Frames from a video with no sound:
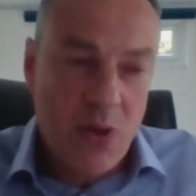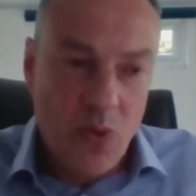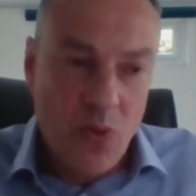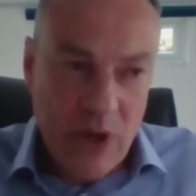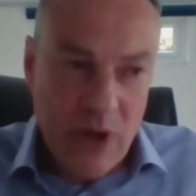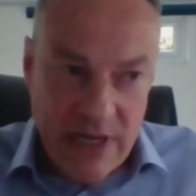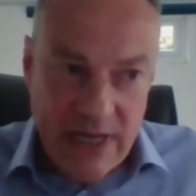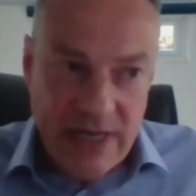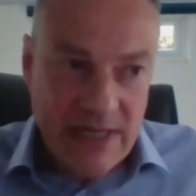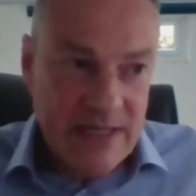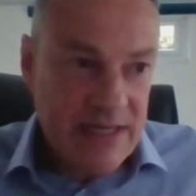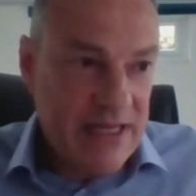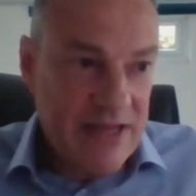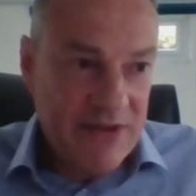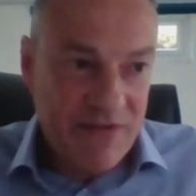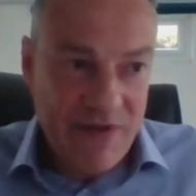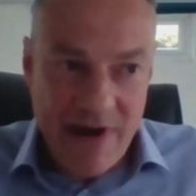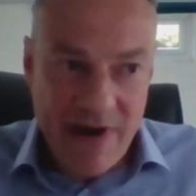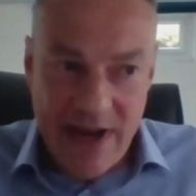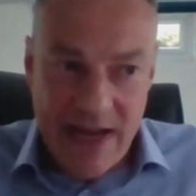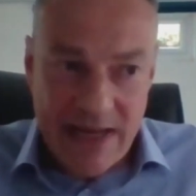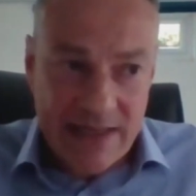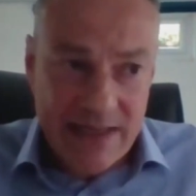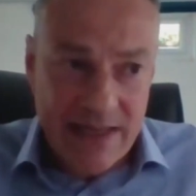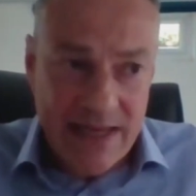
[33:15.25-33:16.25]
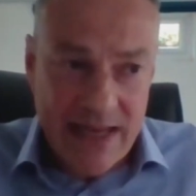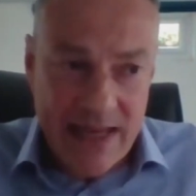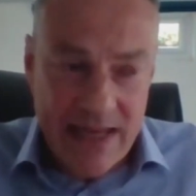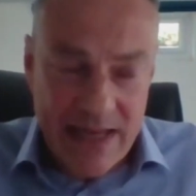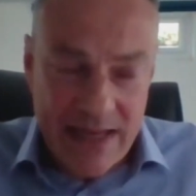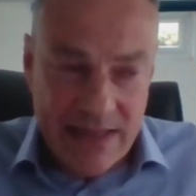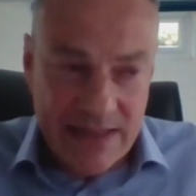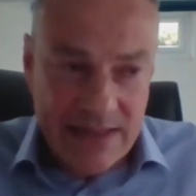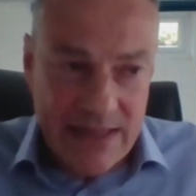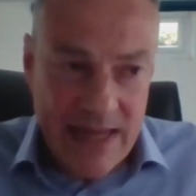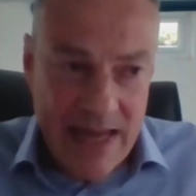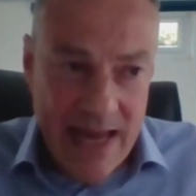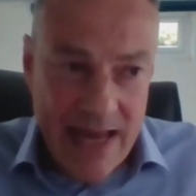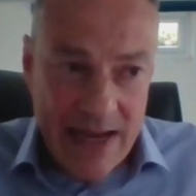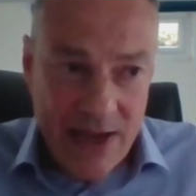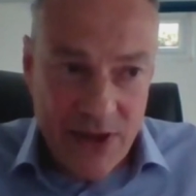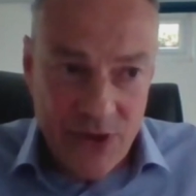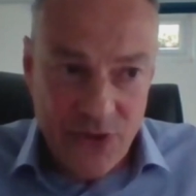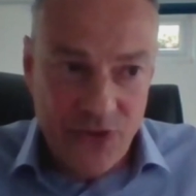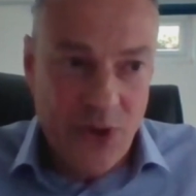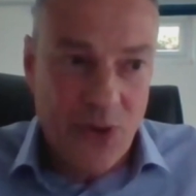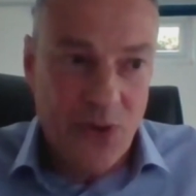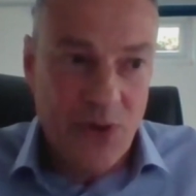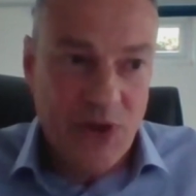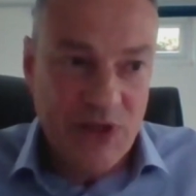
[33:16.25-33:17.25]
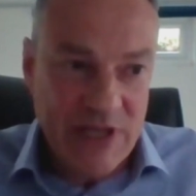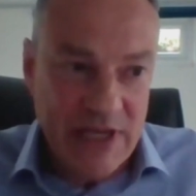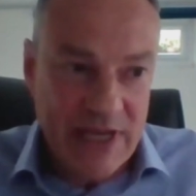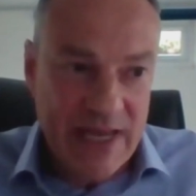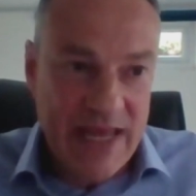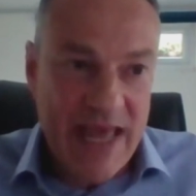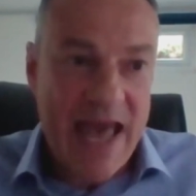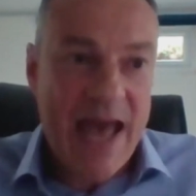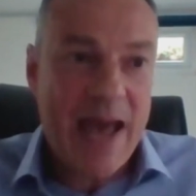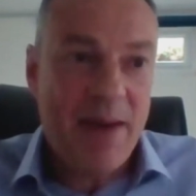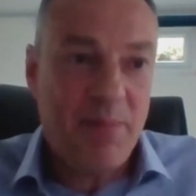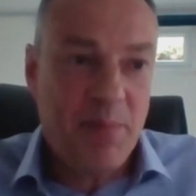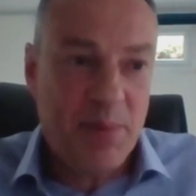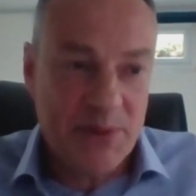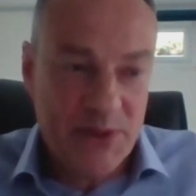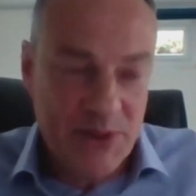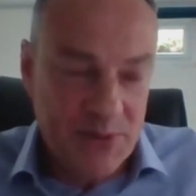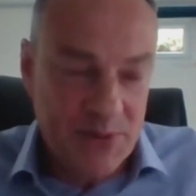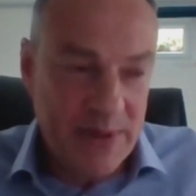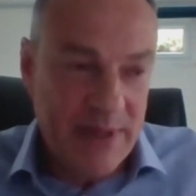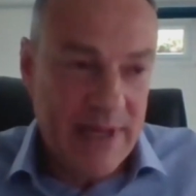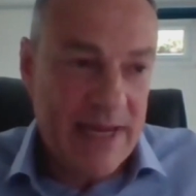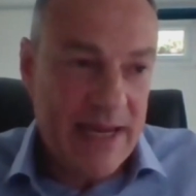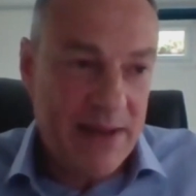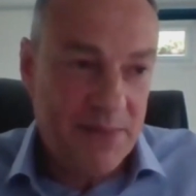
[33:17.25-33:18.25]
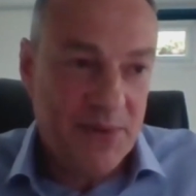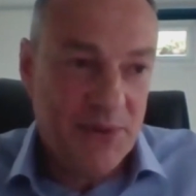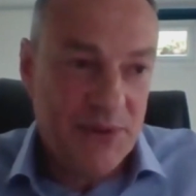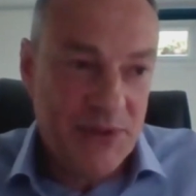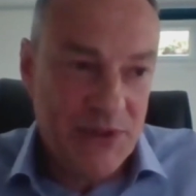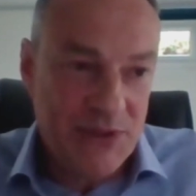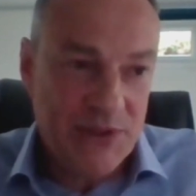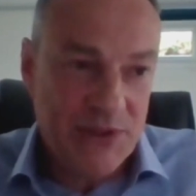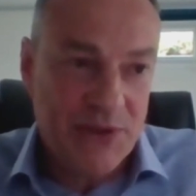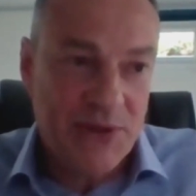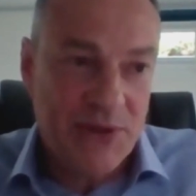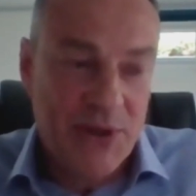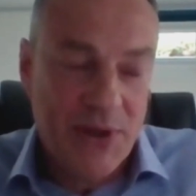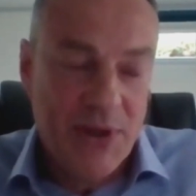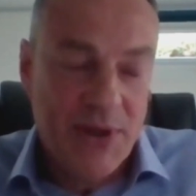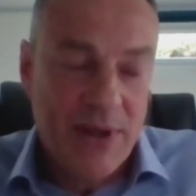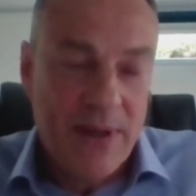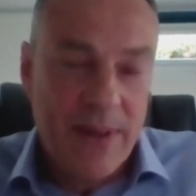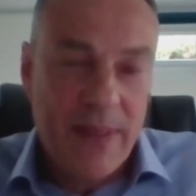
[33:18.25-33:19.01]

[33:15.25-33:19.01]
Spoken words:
We need to give our controllers a gap to be able to